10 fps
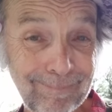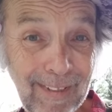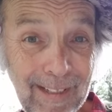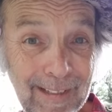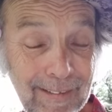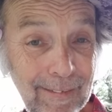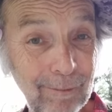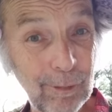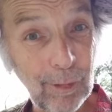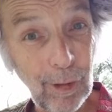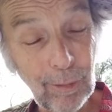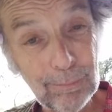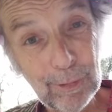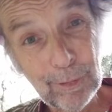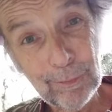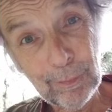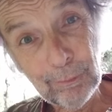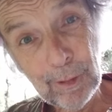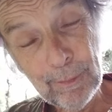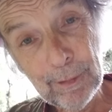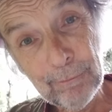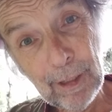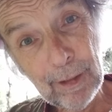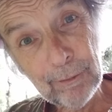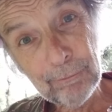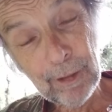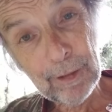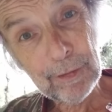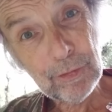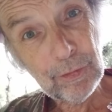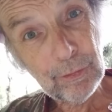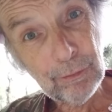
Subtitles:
And with all beautiful women around, ready to